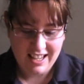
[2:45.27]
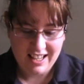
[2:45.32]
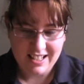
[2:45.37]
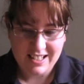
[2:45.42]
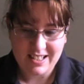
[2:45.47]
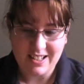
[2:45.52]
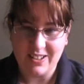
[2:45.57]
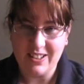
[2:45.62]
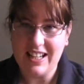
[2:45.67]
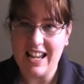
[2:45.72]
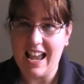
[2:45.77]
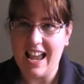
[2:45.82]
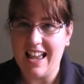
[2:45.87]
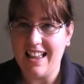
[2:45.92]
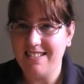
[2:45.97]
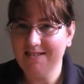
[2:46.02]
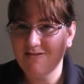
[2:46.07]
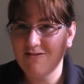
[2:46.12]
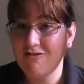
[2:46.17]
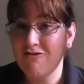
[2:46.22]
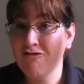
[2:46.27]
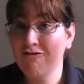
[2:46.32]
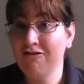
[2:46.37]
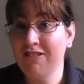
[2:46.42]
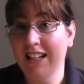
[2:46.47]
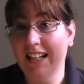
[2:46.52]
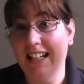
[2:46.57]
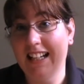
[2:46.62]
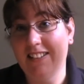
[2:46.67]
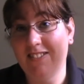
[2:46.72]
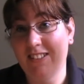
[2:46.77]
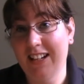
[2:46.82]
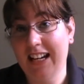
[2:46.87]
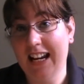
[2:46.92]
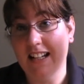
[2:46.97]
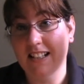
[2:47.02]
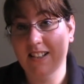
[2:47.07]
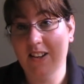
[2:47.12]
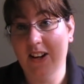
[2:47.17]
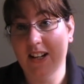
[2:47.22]
So yeah, really
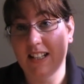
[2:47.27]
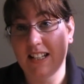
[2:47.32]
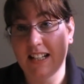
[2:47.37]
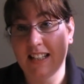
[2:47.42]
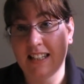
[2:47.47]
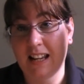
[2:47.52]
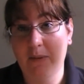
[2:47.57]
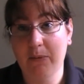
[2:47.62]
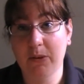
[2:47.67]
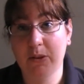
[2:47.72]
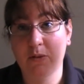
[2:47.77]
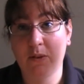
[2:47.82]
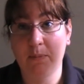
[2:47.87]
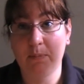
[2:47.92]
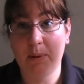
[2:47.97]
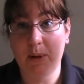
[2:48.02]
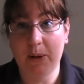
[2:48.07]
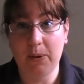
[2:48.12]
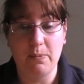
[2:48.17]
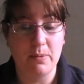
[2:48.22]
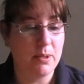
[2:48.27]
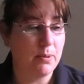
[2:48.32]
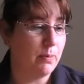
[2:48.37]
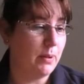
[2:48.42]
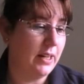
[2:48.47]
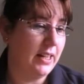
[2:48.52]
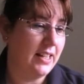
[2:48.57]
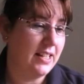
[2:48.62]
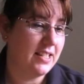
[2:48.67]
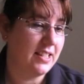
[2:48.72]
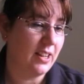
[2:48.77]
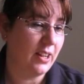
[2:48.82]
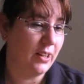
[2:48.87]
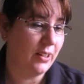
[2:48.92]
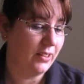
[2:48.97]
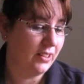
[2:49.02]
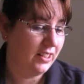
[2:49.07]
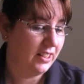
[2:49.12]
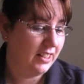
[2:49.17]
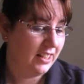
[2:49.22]
excited, and that was from Bloomsbury,
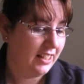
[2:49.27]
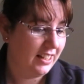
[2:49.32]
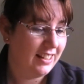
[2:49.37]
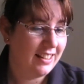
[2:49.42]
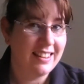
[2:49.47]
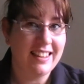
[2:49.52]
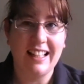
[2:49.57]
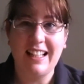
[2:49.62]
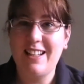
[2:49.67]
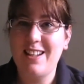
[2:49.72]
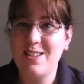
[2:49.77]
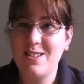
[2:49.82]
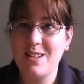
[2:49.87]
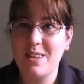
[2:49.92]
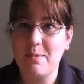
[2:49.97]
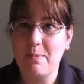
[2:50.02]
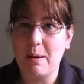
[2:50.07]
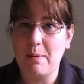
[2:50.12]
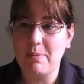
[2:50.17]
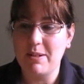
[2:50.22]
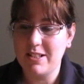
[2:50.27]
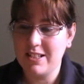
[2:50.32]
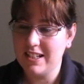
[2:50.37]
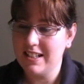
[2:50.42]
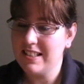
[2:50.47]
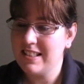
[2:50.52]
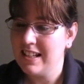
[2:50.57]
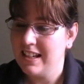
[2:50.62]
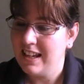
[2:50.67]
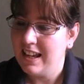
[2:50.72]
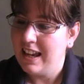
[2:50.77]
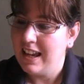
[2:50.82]
so thank you to the publishers.